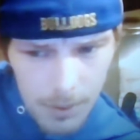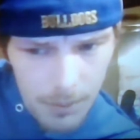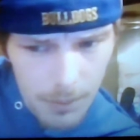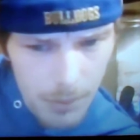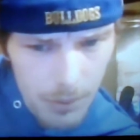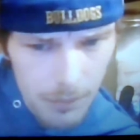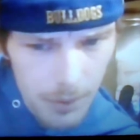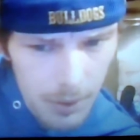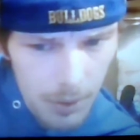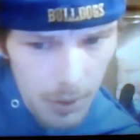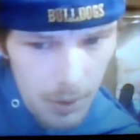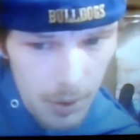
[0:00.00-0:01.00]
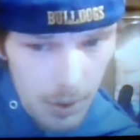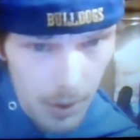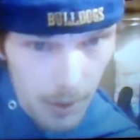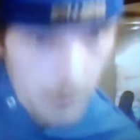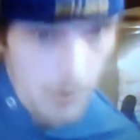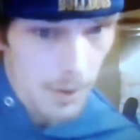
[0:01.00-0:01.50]
of the movie. A
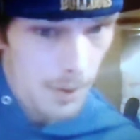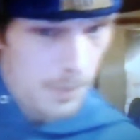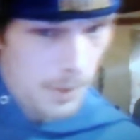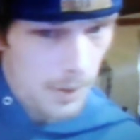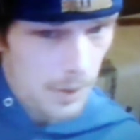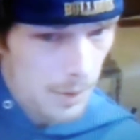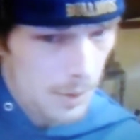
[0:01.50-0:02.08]
copy?